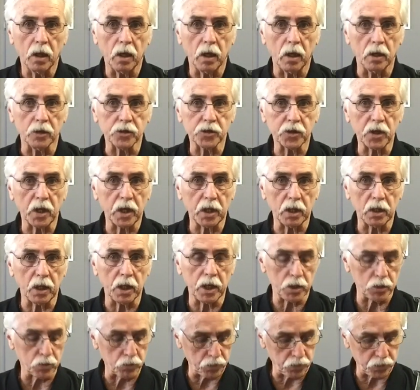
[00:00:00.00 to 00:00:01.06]
Sonny
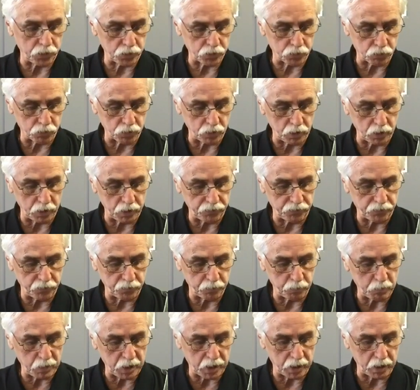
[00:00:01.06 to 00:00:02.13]
Landreth has really
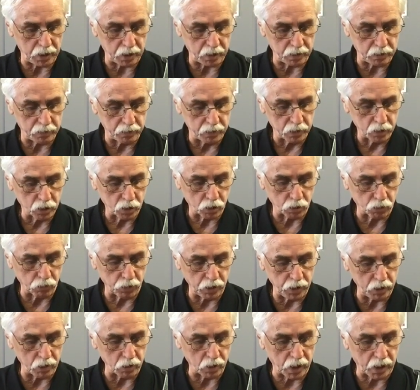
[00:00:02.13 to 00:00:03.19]
made a
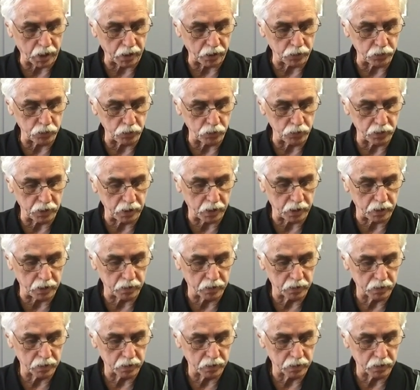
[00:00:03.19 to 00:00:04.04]
career out of doing that.